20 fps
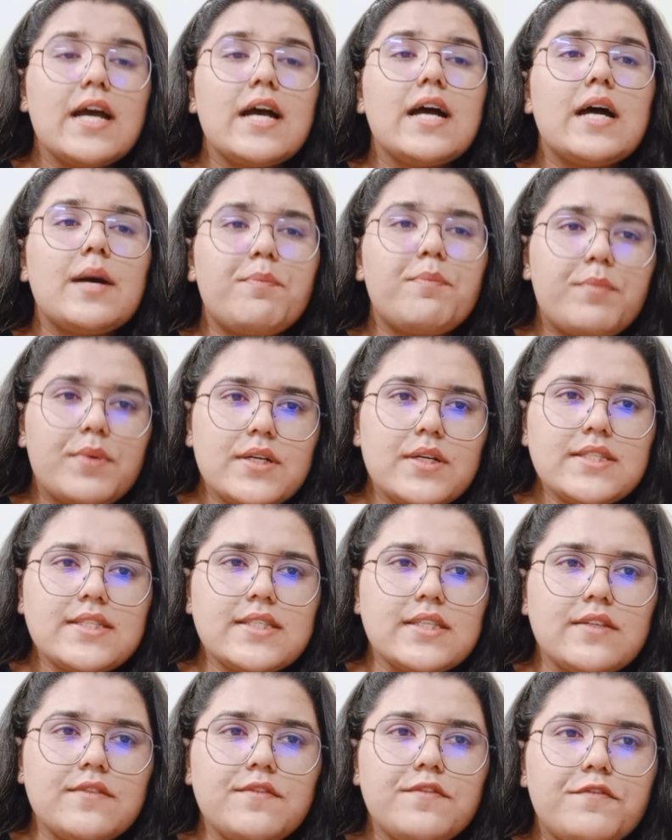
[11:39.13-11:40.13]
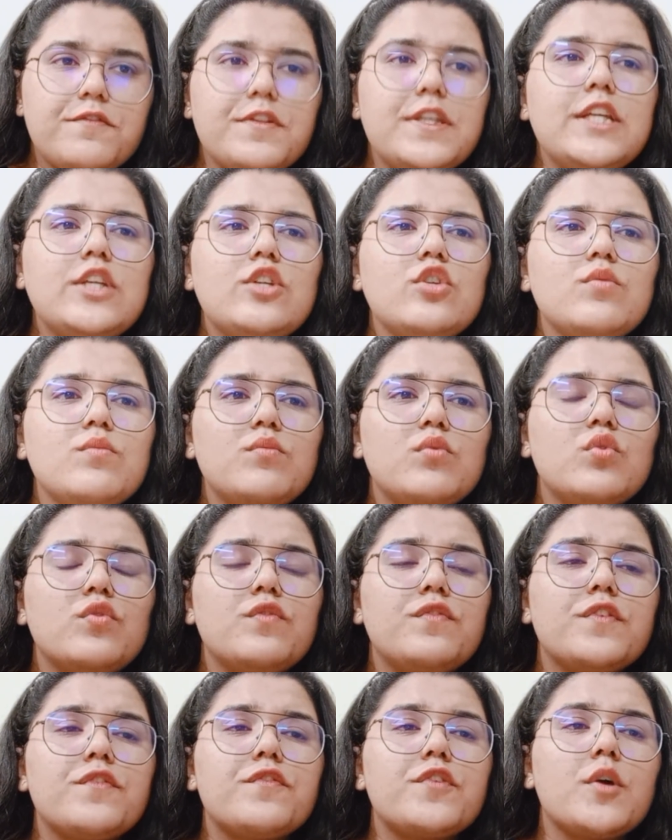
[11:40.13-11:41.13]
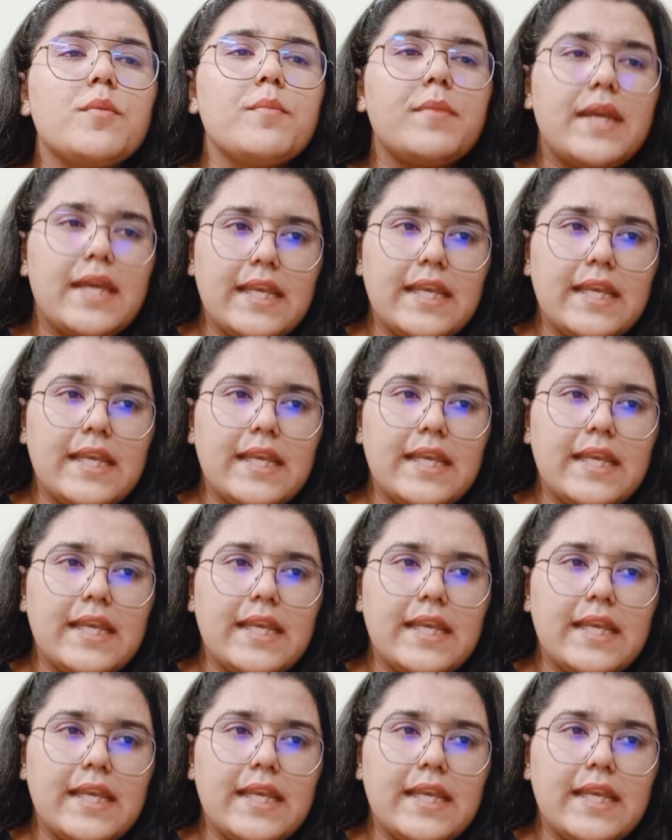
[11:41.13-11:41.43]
A person free to move from